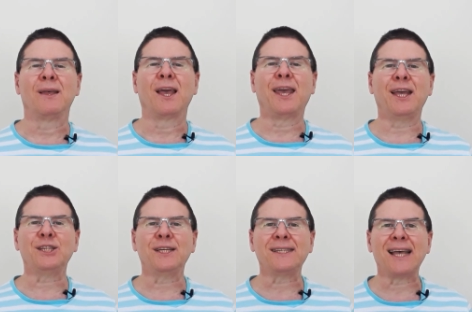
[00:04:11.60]
Here
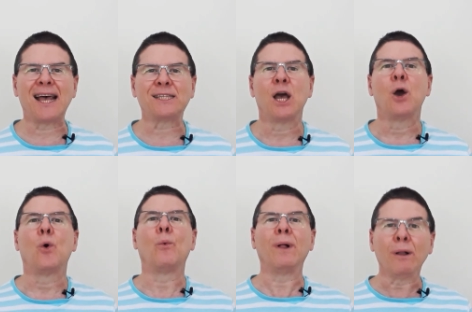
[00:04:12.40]
she says,
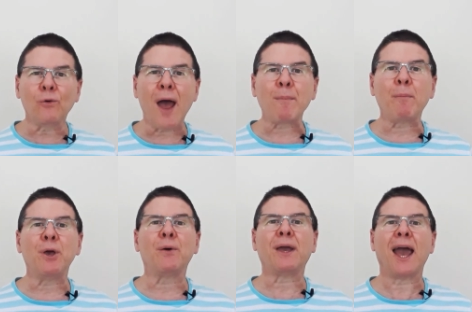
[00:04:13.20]
Will grandma
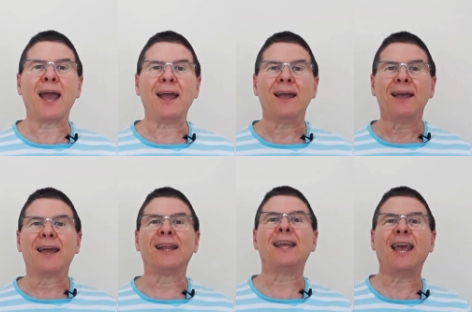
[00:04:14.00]
be okay?
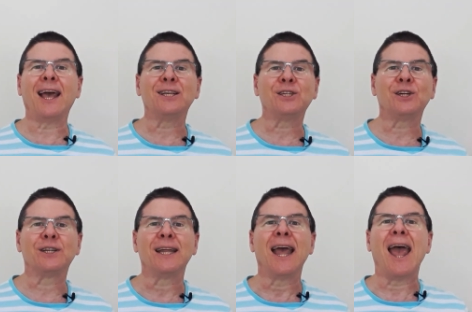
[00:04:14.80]
And he
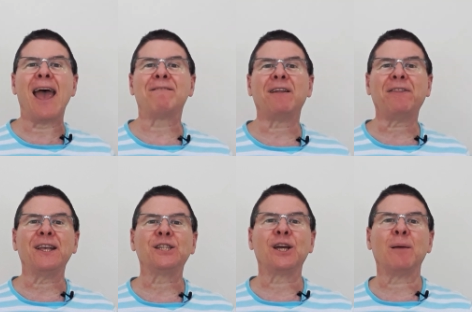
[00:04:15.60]
answered,
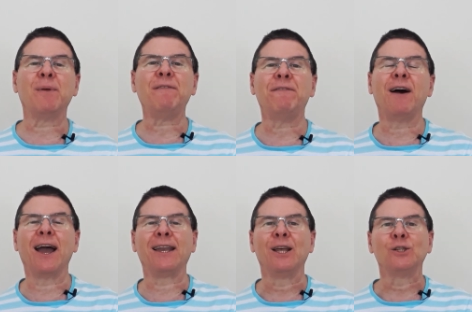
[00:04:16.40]
Everything's gonna be
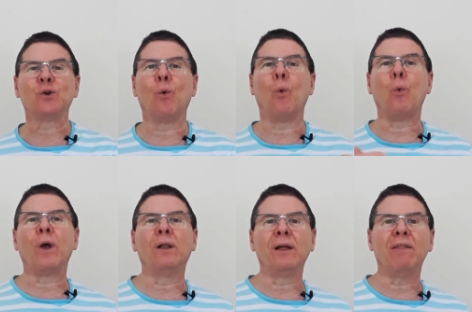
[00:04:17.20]
fine. So,
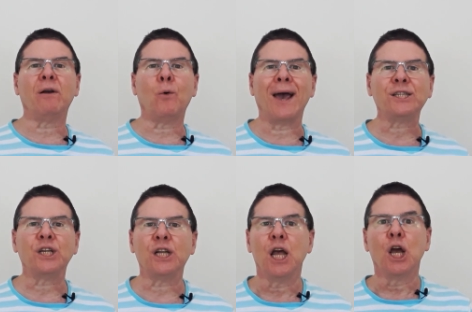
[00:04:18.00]
will in the
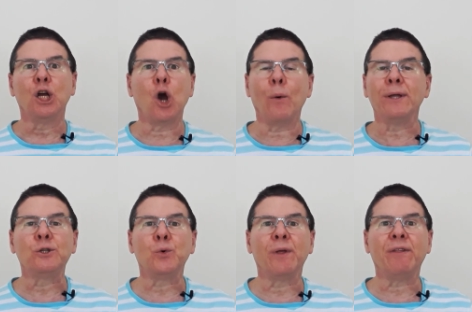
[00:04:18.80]
question, go
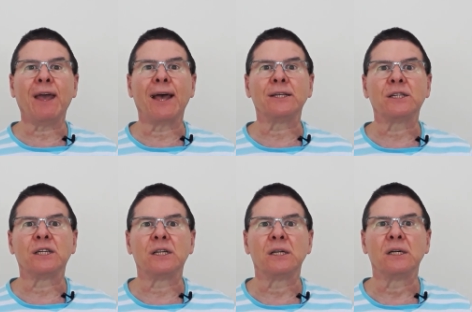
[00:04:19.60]
into in the
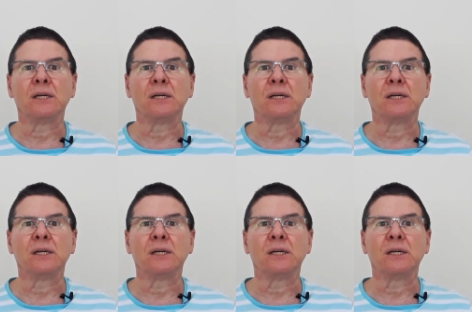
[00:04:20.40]
answer.